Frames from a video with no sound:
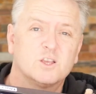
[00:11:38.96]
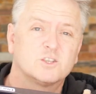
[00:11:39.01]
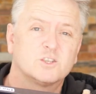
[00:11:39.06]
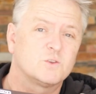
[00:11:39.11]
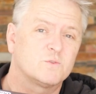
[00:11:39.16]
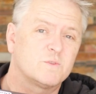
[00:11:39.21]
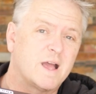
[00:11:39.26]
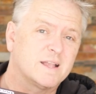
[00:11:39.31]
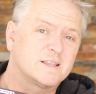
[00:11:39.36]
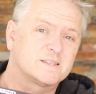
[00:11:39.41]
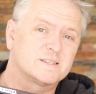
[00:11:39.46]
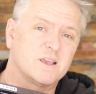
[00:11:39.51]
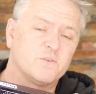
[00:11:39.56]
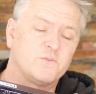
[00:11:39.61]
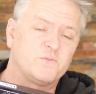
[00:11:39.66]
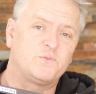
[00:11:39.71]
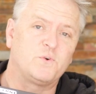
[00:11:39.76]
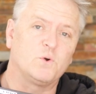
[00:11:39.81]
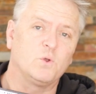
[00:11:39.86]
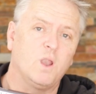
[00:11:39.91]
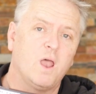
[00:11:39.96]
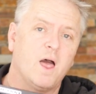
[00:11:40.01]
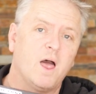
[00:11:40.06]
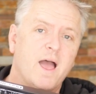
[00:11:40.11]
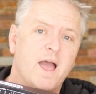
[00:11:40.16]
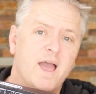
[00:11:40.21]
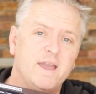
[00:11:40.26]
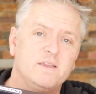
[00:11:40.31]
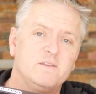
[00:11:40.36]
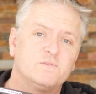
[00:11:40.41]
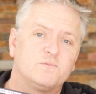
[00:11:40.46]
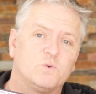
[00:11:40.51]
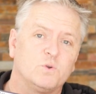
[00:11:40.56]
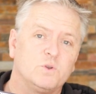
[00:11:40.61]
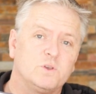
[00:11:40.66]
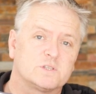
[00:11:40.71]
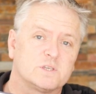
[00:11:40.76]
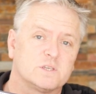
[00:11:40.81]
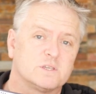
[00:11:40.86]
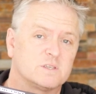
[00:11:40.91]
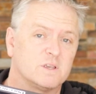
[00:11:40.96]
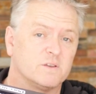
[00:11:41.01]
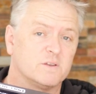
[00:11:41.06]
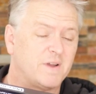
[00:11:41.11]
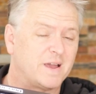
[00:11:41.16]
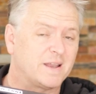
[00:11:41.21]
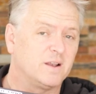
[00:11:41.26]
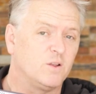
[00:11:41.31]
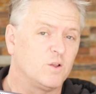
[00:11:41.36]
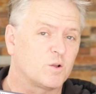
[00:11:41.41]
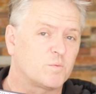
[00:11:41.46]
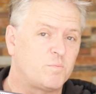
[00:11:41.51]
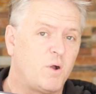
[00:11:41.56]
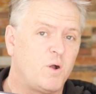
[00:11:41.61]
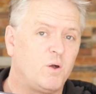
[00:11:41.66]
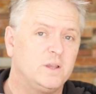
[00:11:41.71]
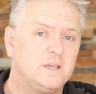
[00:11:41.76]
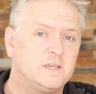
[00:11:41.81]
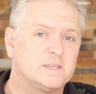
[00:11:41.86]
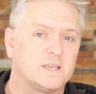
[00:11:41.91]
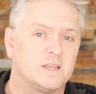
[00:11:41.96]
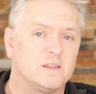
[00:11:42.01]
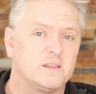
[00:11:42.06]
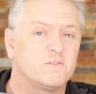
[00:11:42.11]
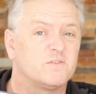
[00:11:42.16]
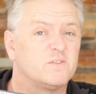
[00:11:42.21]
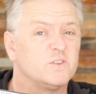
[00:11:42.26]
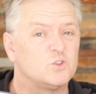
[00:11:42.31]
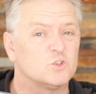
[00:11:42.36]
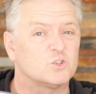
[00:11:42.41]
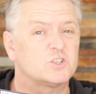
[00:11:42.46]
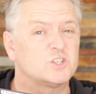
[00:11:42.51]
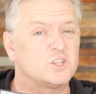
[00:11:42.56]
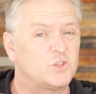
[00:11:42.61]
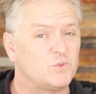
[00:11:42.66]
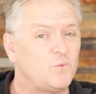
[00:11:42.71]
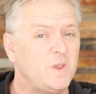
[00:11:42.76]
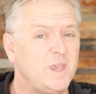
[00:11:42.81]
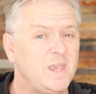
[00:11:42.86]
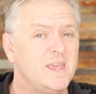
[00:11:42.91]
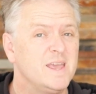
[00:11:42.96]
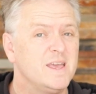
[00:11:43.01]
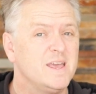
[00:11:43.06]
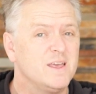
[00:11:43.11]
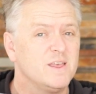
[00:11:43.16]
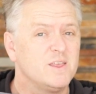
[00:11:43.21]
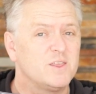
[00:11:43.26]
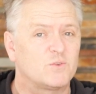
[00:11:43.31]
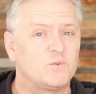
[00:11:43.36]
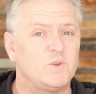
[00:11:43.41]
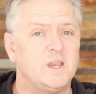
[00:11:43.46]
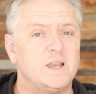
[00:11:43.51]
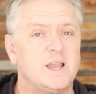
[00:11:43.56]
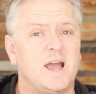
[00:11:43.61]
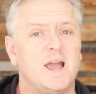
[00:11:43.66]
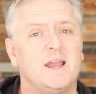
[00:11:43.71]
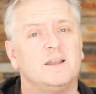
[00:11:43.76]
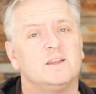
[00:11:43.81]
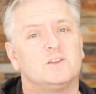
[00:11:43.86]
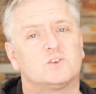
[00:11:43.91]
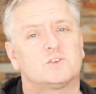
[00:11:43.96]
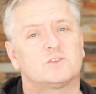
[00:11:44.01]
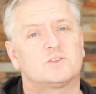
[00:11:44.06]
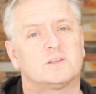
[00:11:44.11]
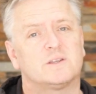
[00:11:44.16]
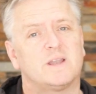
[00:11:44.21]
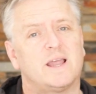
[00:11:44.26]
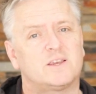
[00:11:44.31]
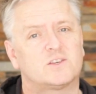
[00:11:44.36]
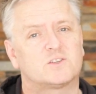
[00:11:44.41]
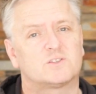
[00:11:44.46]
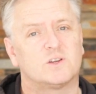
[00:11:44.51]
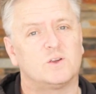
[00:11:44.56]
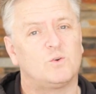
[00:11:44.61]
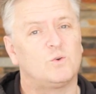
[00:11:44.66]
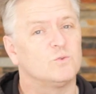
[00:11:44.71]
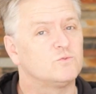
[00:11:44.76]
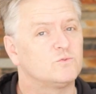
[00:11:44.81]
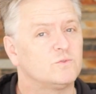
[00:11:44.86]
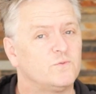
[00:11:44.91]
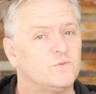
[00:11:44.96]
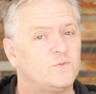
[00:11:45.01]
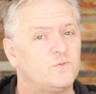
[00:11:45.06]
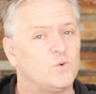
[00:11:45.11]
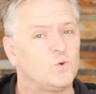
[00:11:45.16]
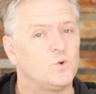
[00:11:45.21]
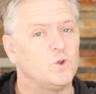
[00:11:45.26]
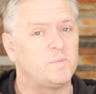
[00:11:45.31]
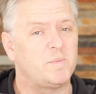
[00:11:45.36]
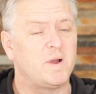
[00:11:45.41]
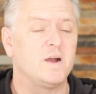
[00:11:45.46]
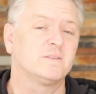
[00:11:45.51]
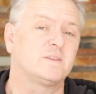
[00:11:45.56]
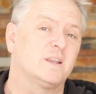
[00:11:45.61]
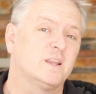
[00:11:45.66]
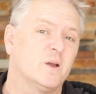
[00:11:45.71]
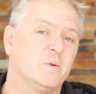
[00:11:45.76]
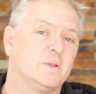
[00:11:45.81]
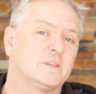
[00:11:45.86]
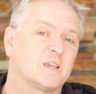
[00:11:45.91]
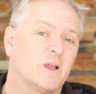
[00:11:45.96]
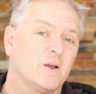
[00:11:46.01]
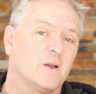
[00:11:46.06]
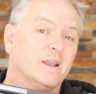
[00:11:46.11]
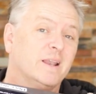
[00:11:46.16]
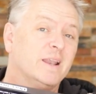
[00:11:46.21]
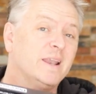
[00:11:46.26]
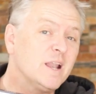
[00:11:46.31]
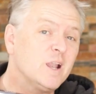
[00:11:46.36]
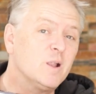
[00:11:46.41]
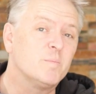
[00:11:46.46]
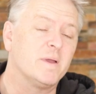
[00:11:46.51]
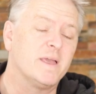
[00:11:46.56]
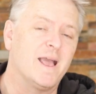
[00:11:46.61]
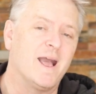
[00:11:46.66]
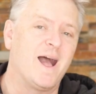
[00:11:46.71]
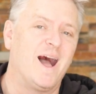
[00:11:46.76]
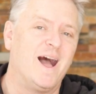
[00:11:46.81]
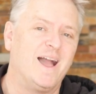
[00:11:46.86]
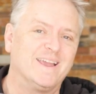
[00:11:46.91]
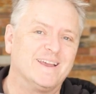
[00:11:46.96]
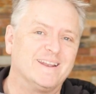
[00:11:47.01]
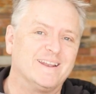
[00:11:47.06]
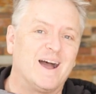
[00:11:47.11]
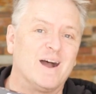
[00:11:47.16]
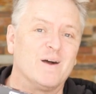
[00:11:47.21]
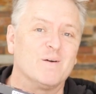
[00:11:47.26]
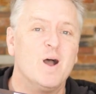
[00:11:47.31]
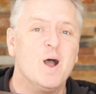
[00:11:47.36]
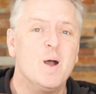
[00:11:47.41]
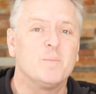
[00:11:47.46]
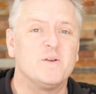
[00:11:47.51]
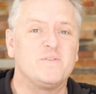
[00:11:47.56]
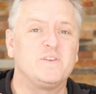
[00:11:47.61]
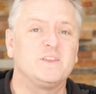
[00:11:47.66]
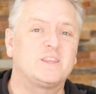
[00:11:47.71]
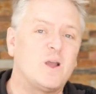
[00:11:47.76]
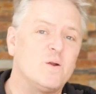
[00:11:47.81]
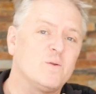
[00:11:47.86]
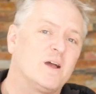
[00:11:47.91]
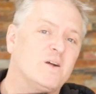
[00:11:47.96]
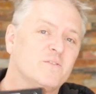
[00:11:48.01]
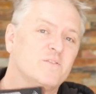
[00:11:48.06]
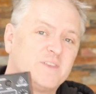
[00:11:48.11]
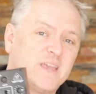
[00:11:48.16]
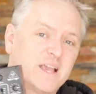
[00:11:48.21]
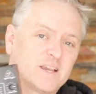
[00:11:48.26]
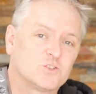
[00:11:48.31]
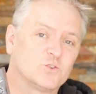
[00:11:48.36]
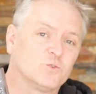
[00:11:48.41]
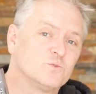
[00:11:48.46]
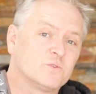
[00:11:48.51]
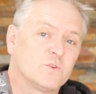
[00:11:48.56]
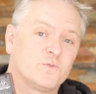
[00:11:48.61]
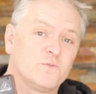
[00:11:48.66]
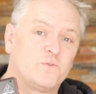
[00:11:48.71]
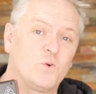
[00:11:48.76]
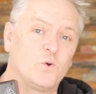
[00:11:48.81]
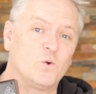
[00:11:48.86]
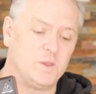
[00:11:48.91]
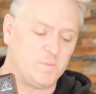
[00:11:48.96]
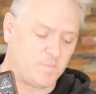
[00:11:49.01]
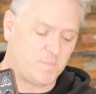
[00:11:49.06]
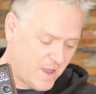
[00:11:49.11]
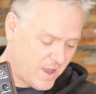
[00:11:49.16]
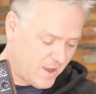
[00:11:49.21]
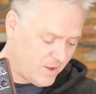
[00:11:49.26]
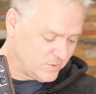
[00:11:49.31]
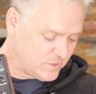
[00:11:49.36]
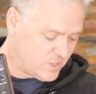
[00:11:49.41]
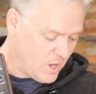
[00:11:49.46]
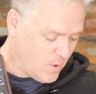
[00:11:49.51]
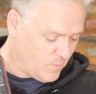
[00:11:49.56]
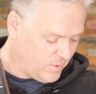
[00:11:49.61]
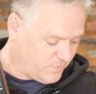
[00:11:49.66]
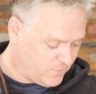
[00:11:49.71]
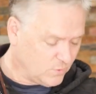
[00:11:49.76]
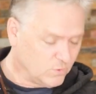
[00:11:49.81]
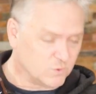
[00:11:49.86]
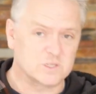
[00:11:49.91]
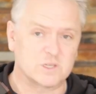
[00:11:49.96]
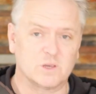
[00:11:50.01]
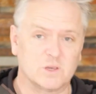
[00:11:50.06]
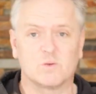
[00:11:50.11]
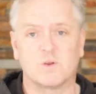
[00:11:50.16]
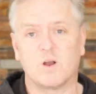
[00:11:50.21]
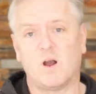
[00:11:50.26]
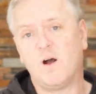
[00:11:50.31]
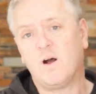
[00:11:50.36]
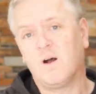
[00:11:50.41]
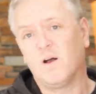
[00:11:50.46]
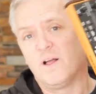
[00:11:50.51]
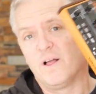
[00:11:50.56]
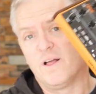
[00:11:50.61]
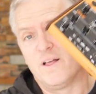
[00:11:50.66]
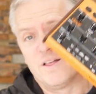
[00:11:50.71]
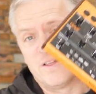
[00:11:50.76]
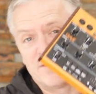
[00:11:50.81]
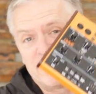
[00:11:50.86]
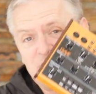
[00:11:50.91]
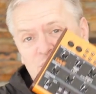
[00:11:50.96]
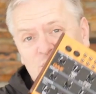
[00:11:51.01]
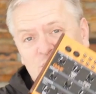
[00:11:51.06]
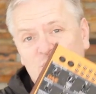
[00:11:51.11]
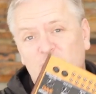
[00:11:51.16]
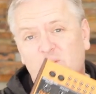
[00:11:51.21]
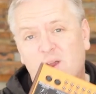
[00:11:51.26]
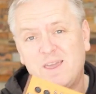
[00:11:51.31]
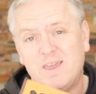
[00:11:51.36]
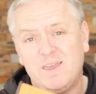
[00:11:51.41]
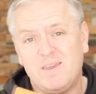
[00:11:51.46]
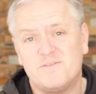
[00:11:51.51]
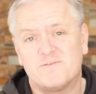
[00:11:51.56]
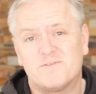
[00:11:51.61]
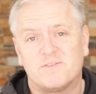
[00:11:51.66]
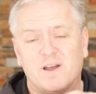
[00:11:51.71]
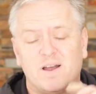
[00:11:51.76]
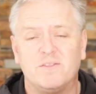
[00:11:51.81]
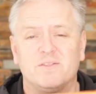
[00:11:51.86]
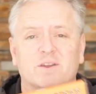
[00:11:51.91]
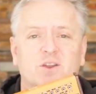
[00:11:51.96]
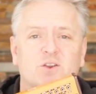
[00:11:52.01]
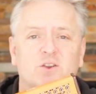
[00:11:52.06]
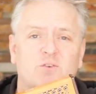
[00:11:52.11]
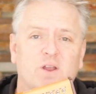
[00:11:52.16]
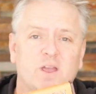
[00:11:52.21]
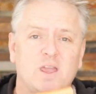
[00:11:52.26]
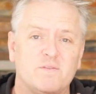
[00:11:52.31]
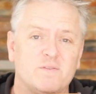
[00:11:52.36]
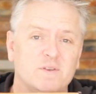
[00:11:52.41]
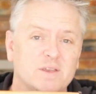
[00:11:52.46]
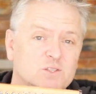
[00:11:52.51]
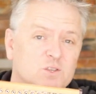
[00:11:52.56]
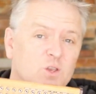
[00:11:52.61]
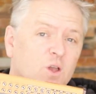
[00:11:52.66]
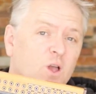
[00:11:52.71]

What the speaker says: So that's a full 8 voices of analog polysynth for just $339, just an extra £140. I know it's getting a little bit higher now, but if you don't have the extra £140, you've also got the Crave, and the Crave is